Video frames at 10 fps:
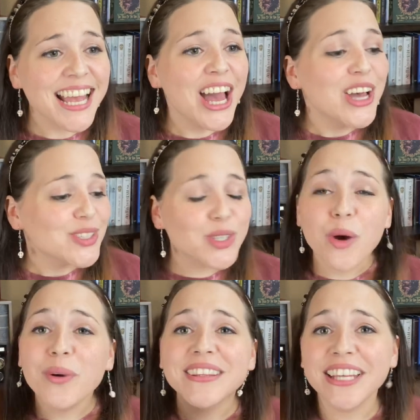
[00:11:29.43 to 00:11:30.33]
So
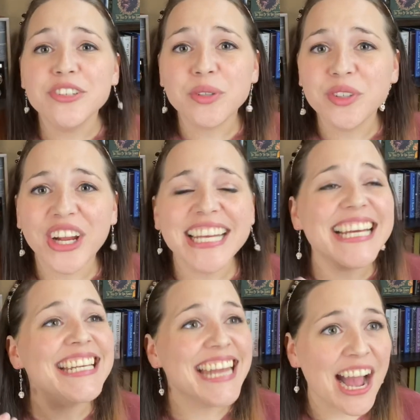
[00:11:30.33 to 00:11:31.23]
when Litter Crate
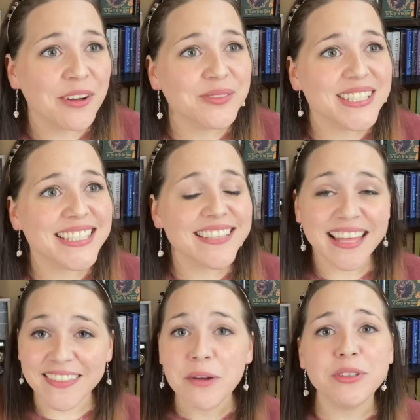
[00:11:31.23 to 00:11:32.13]
announced
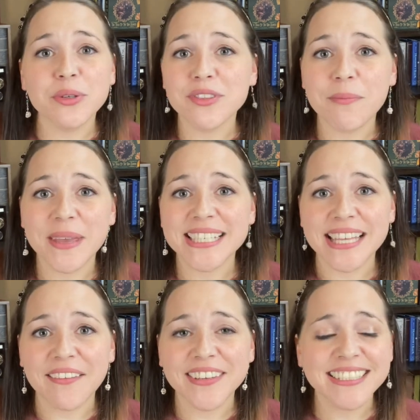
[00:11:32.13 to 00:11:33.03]
that they were doing the Big
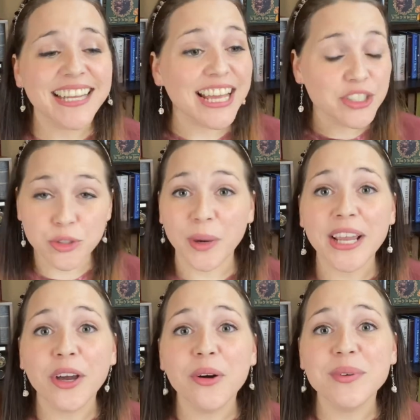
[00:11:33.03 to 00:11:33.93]
Seven and
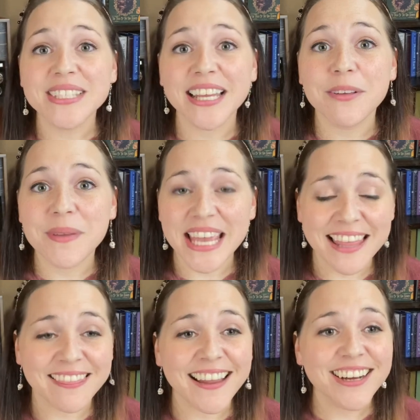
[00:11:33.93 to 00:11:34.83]
Draco was gonna be
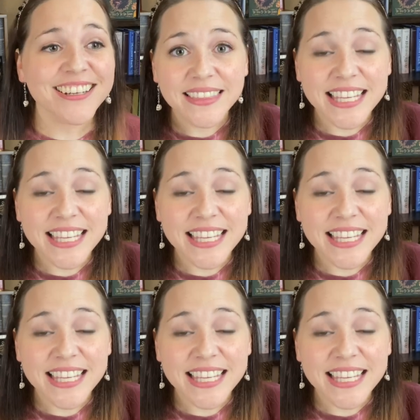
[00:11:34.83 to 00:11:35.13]
in there,